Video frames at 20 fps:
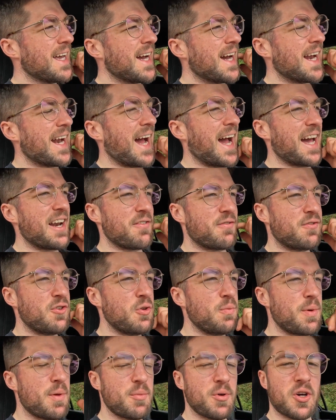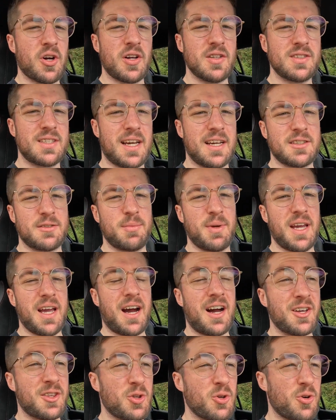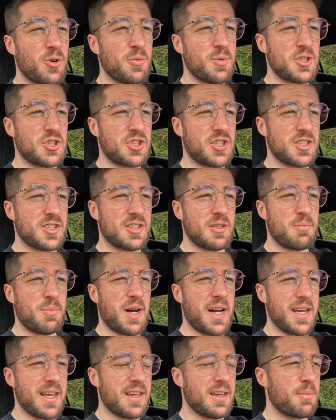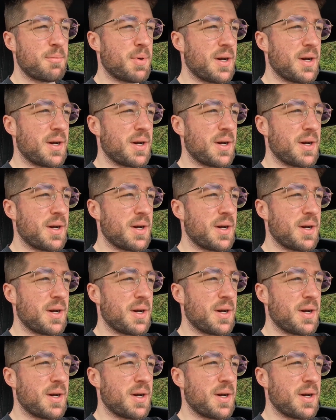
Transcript: And I had a few people contact me. I thought it was just the mic,